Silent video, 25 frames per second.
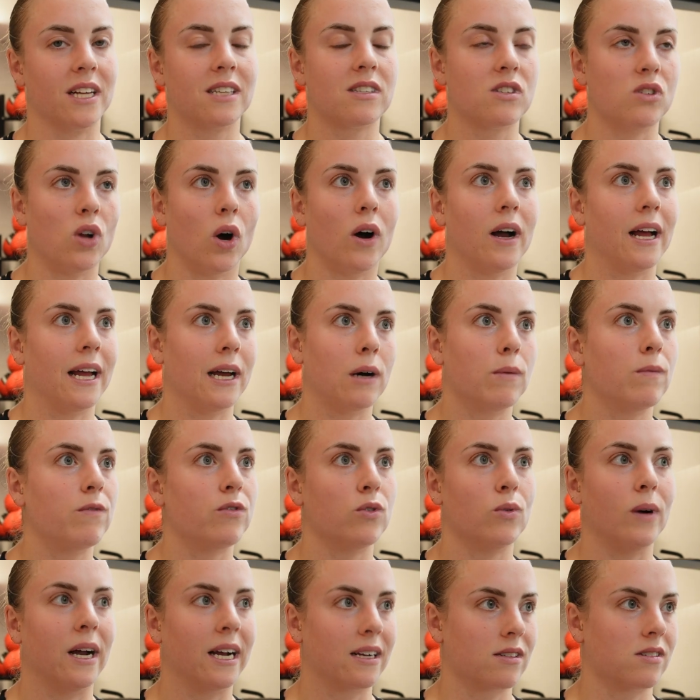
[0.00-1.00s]
It's not a
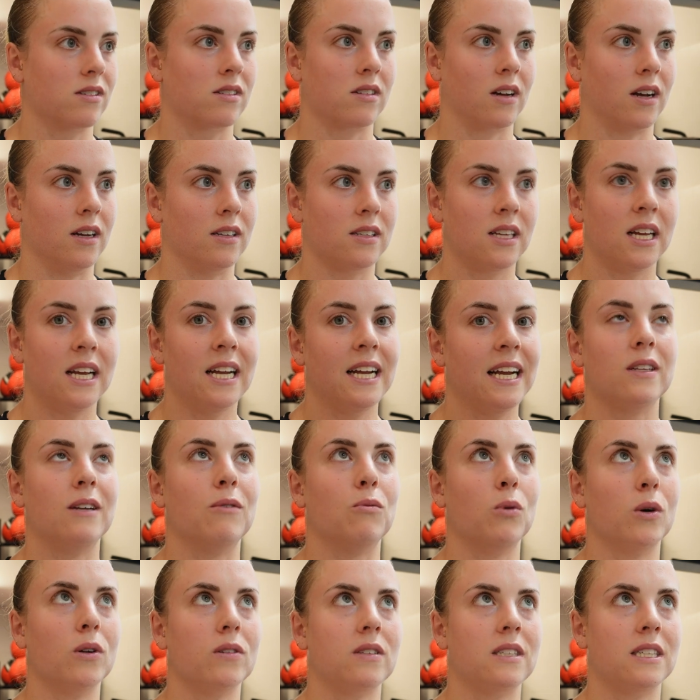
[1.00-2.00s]
helpful exercise.
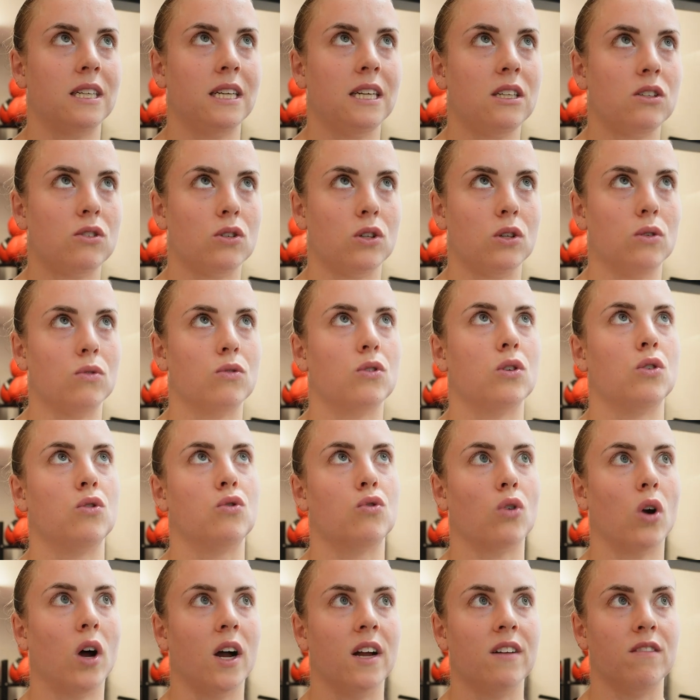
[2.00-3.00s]
It won't teach you to
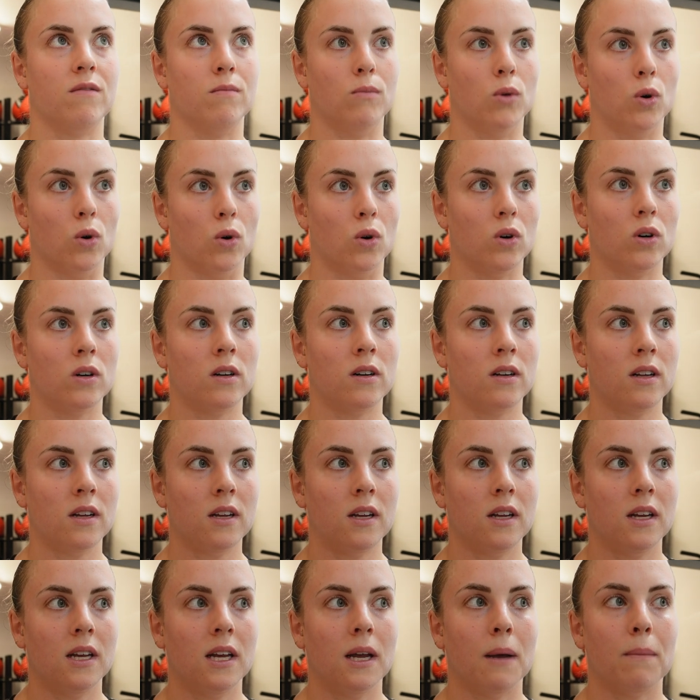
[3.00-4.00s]
drive more
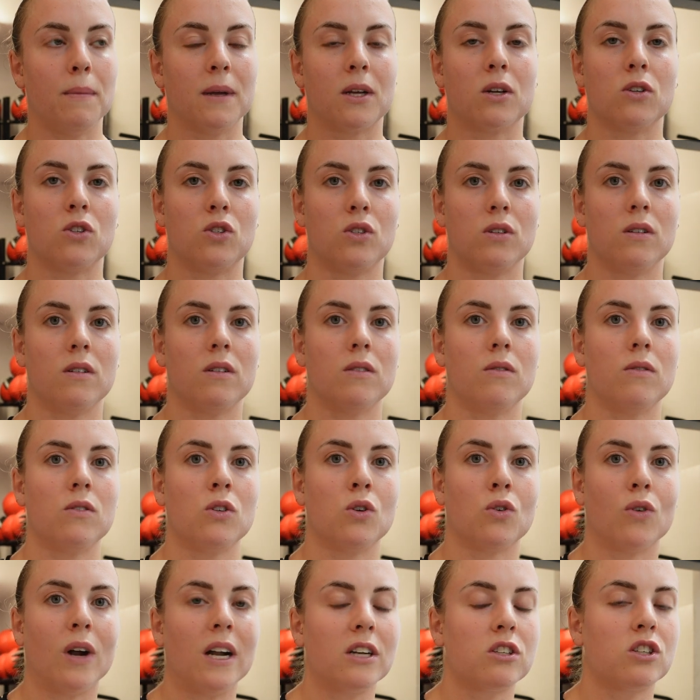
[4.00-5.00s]
because
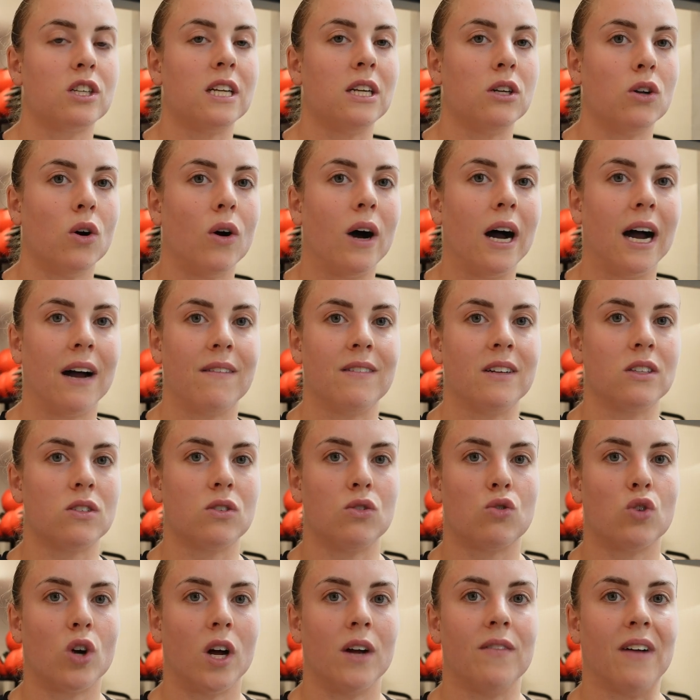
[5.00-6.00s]
you're actually not having
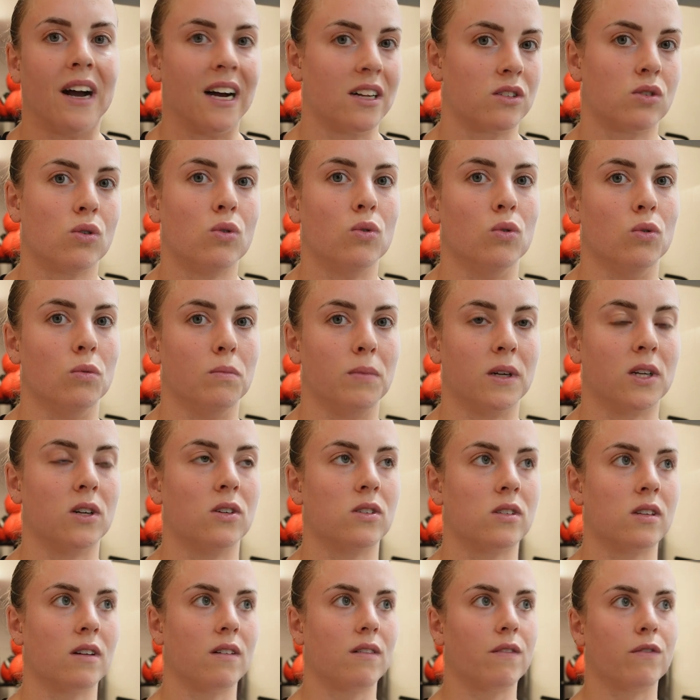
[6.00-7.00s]
to drive at all,
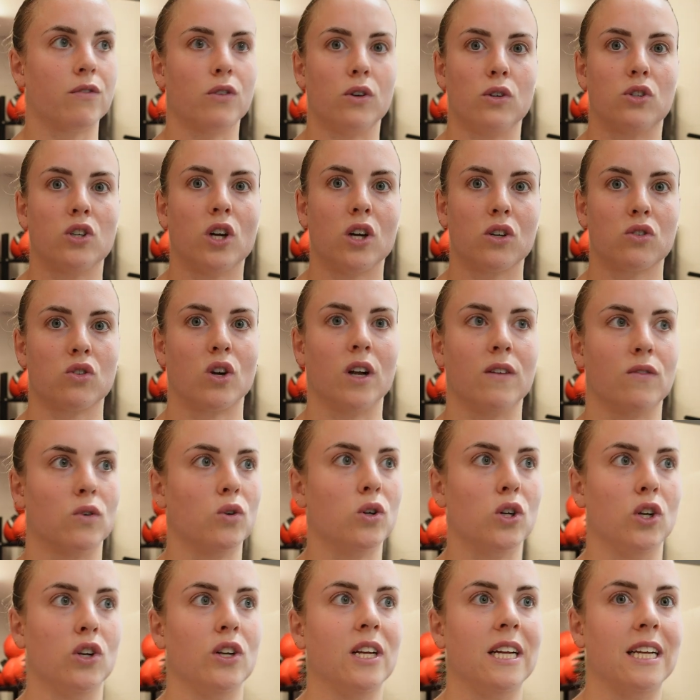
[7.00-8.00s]
because for a jerk drive
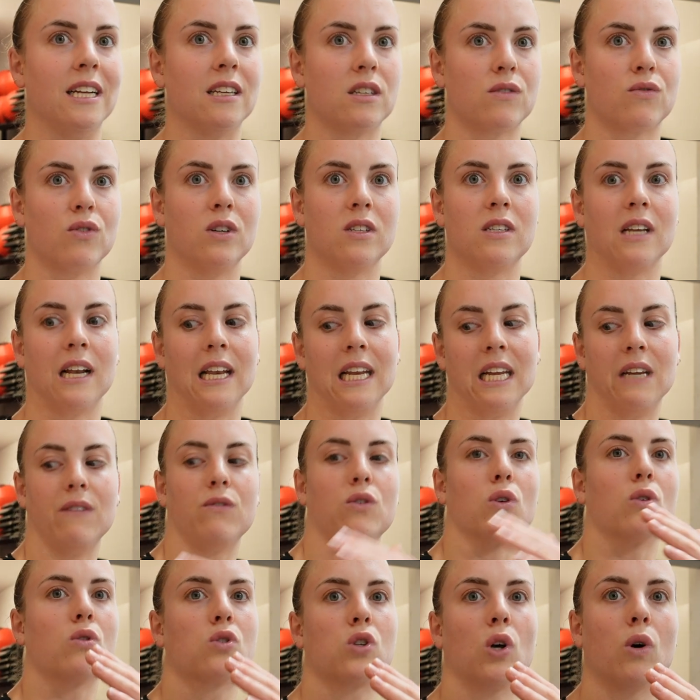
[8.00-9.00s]
all you need is for it to
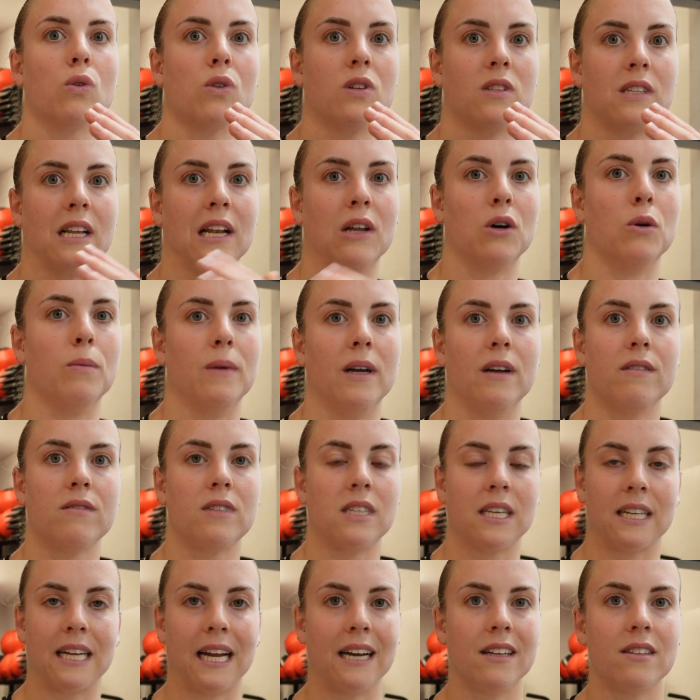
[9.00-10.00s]
leave your shoulders a little bit
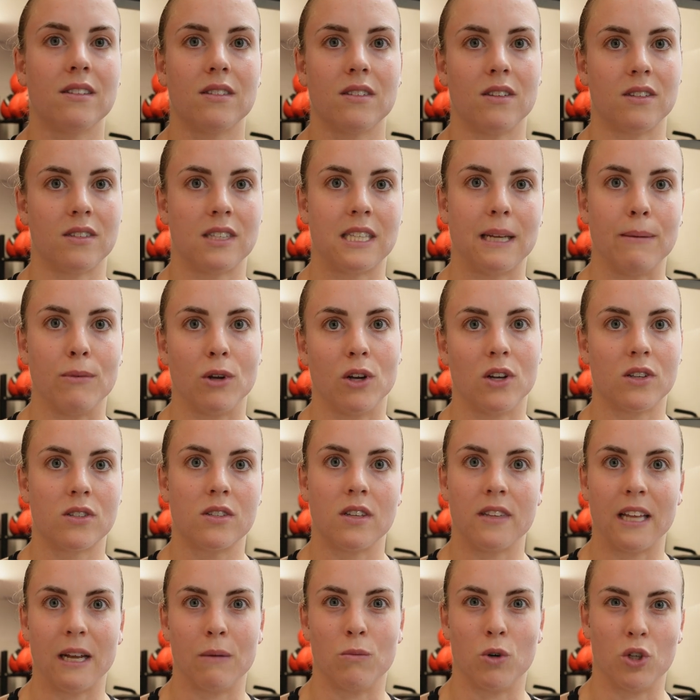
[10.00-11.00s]
to get the stimulus
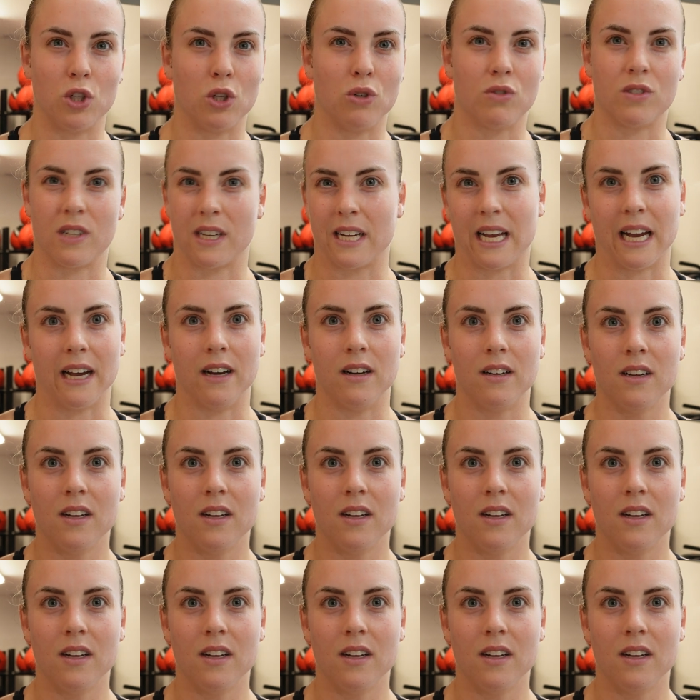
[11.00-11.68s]
that they want you to get.